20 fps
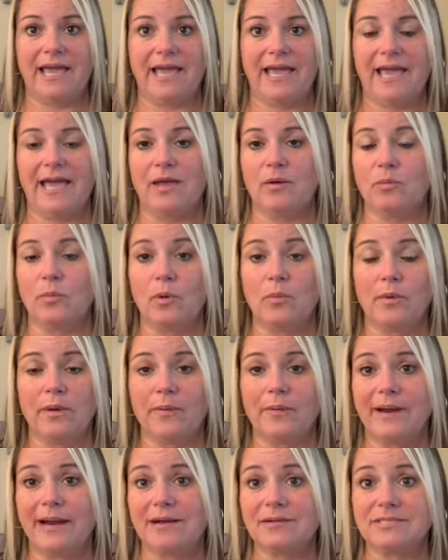And when we
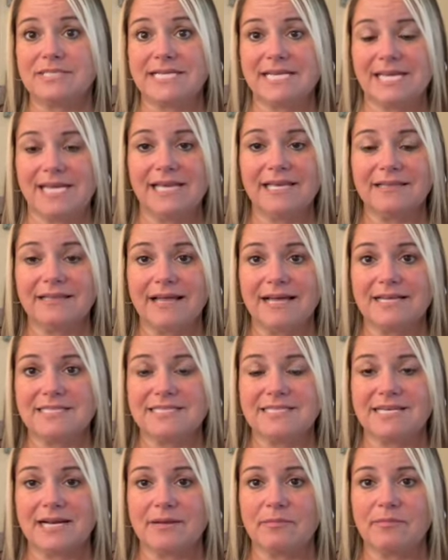went out to eat
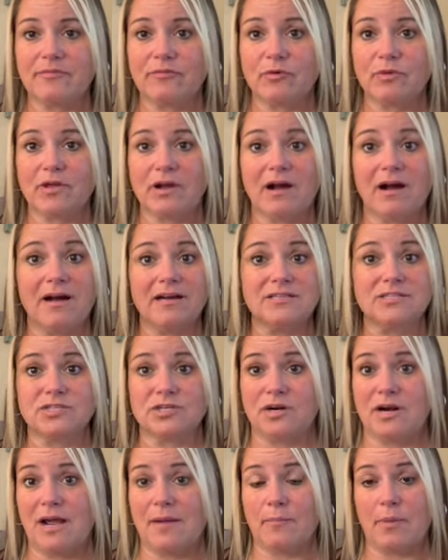last night before the
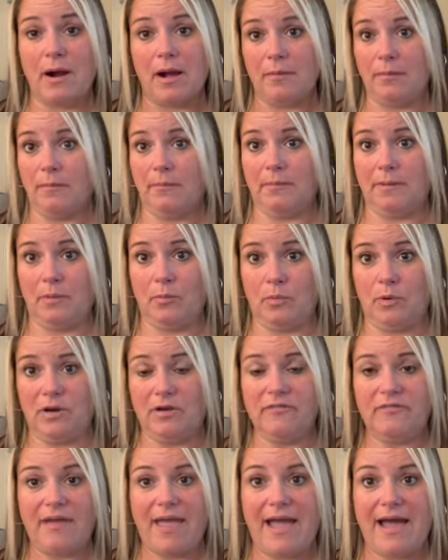concert, I probably would
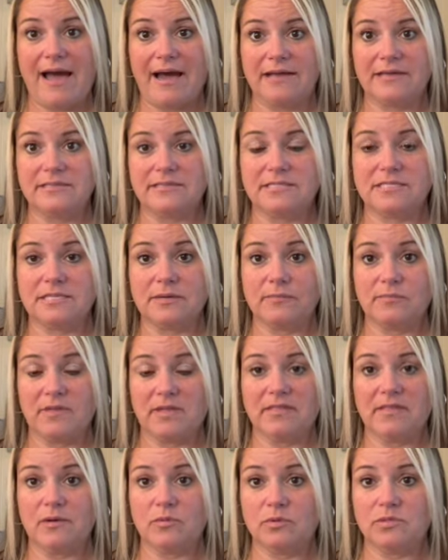have had
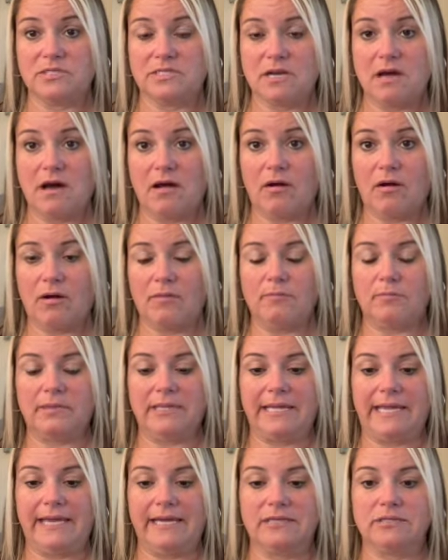something that was not on
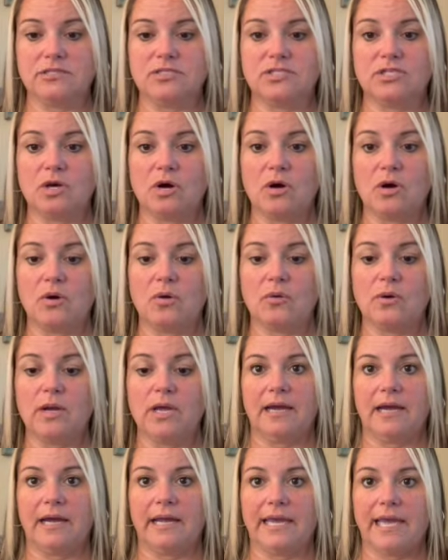plan. So
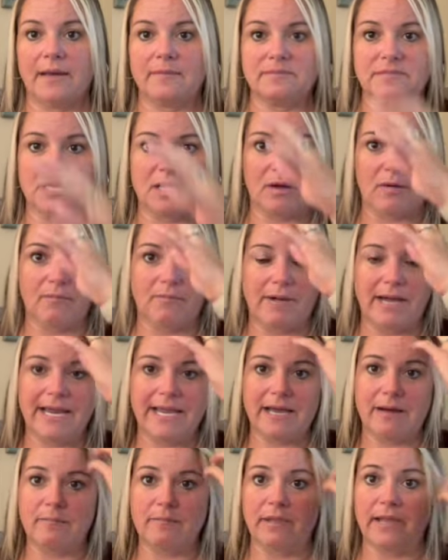I kept telling
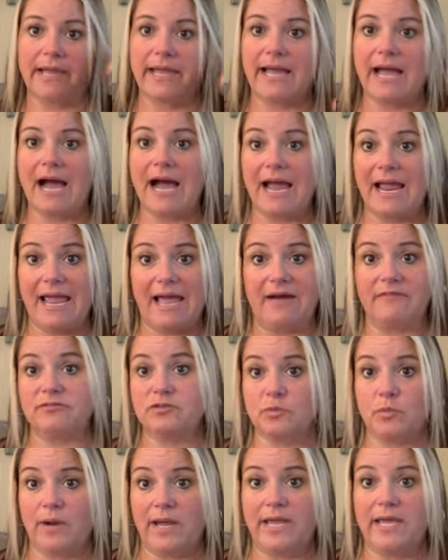Mike, I'm like, I have
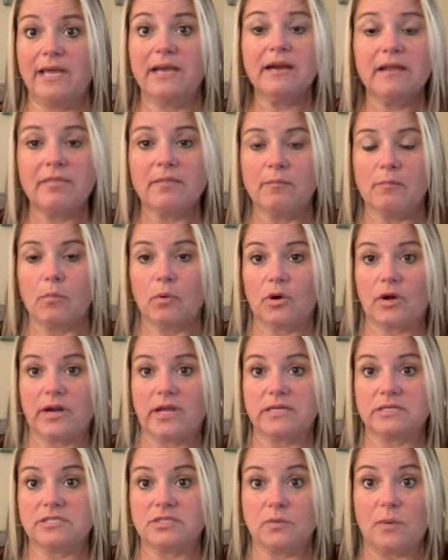to weigh in the
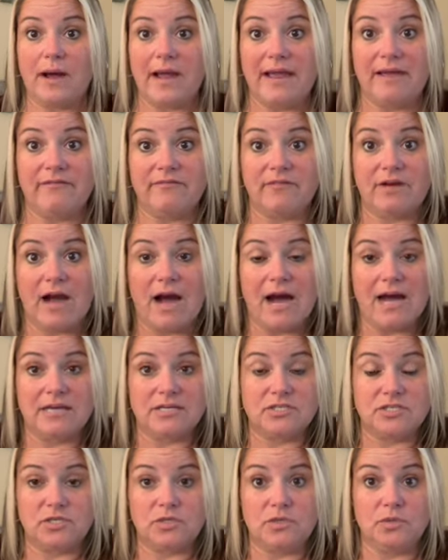morning. So I have
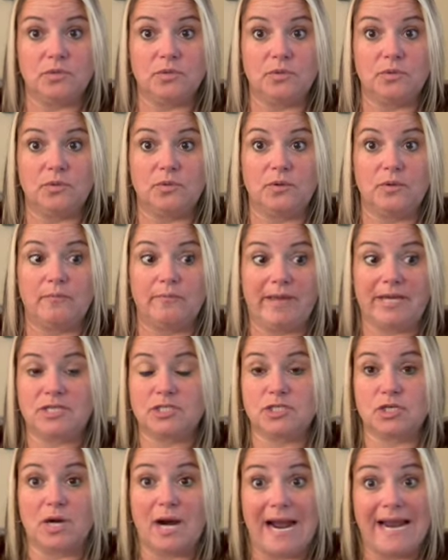got to make
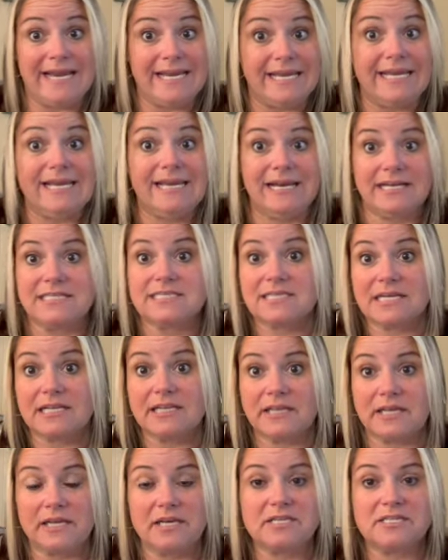sure I eat as
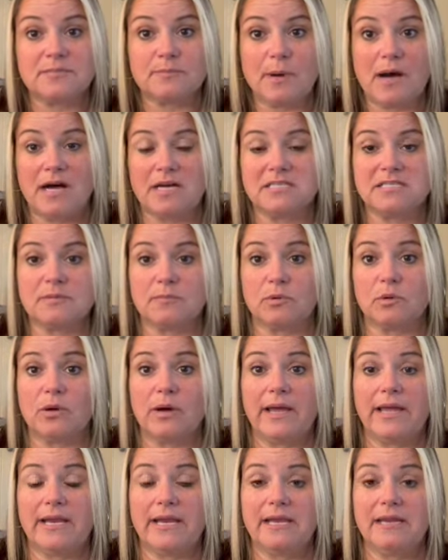clean as possible.
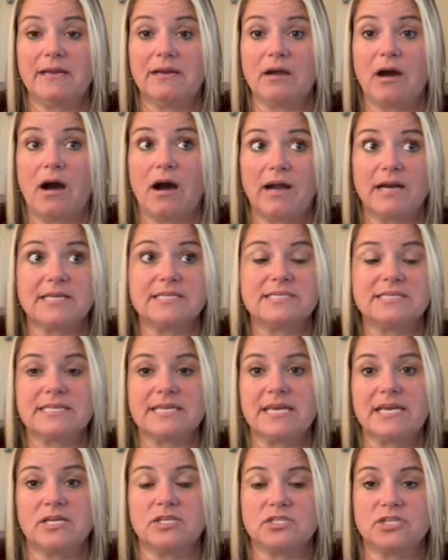And it
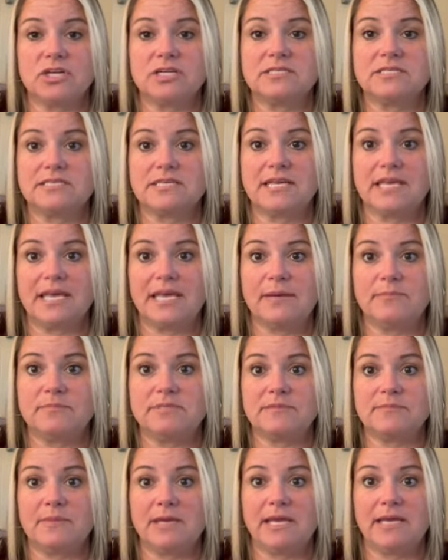honestly, it just
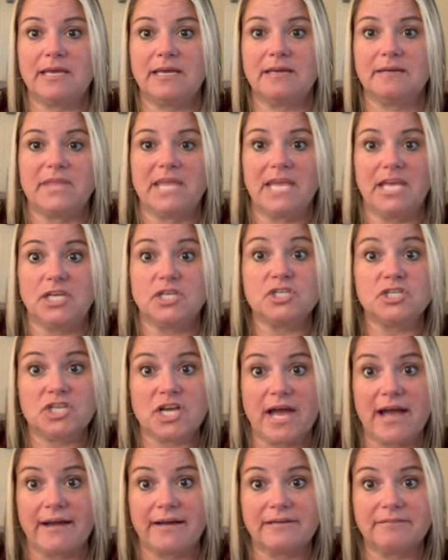keeps me in
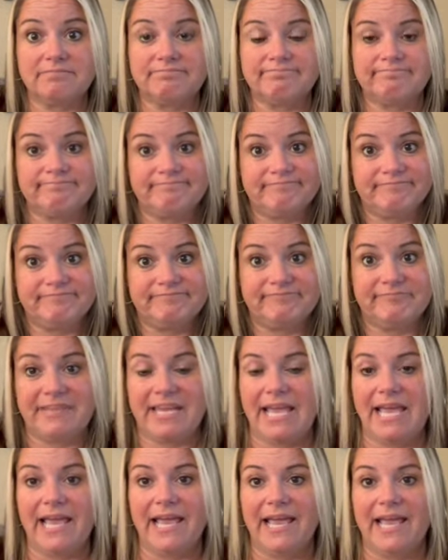check.
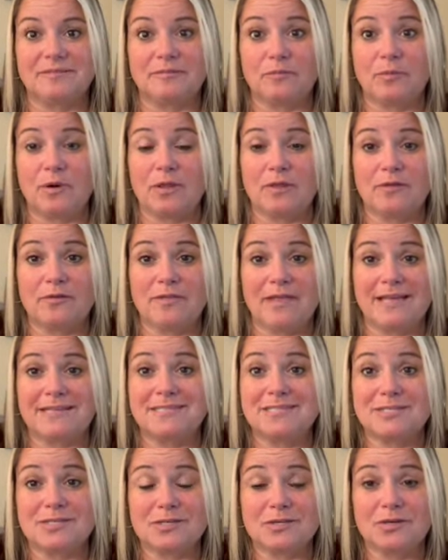Whether
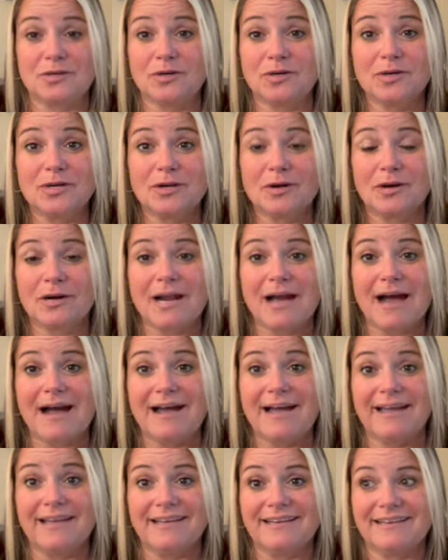that's good or
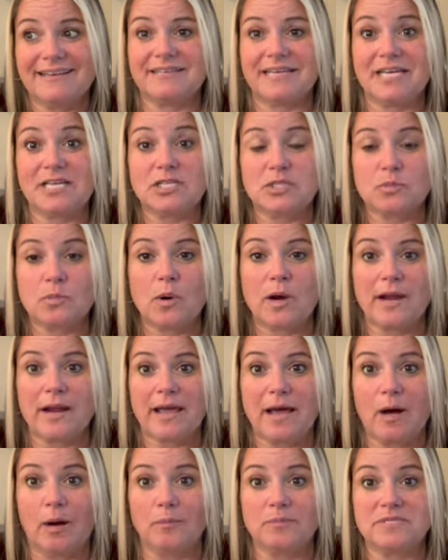not, it's what
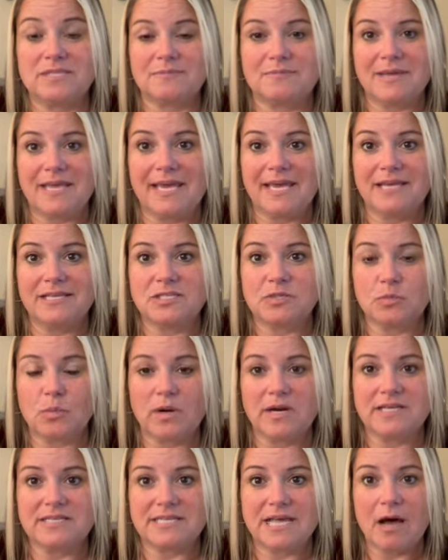helps me. It's
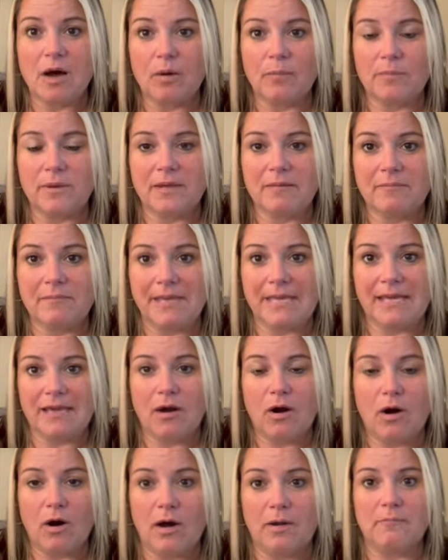what is helping me
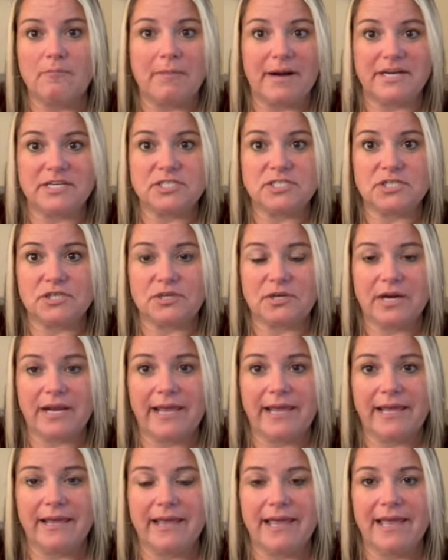on my
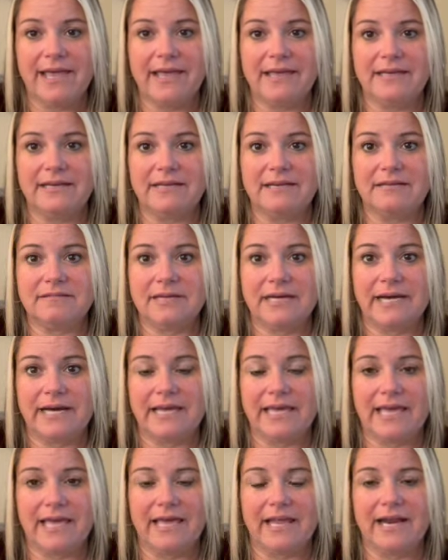journey. And
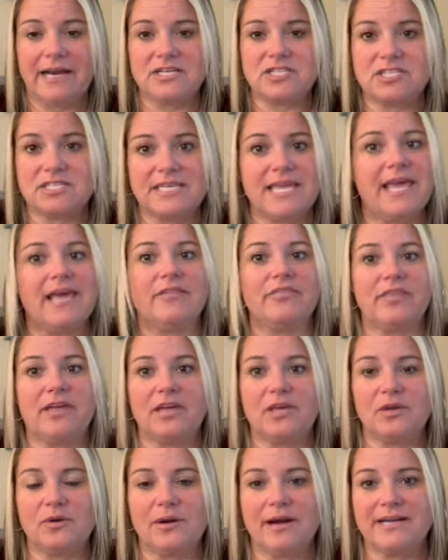again, I just can't
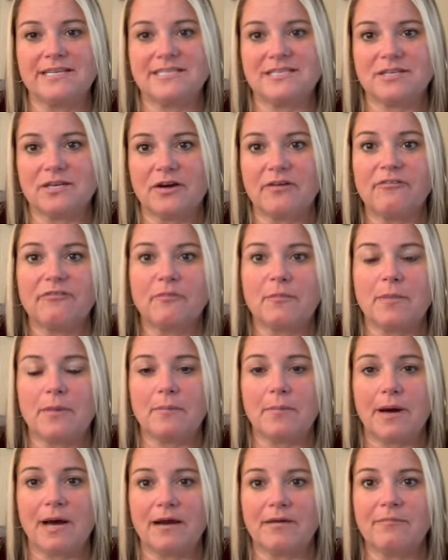thank you guys enough from the
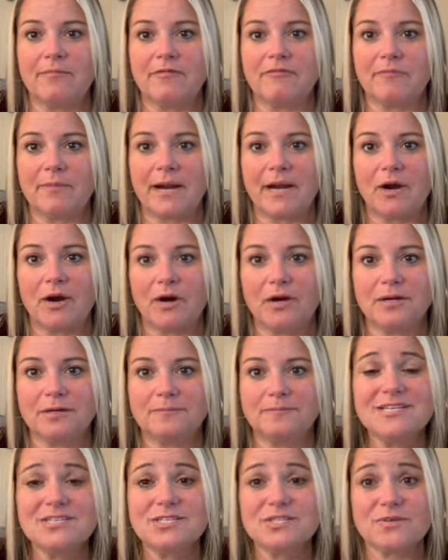bottom of my
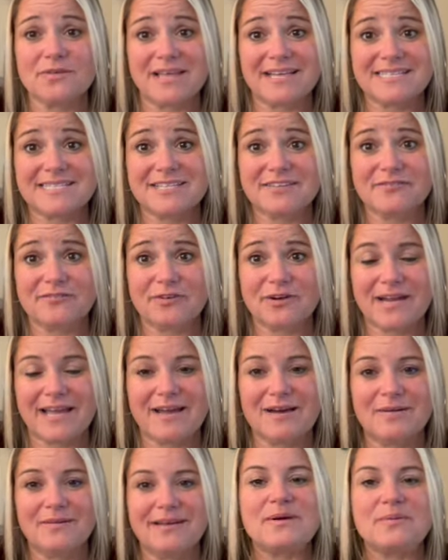heart. So that's it for
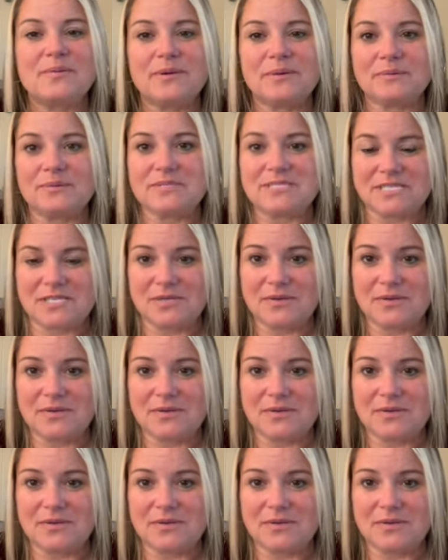now. We will see you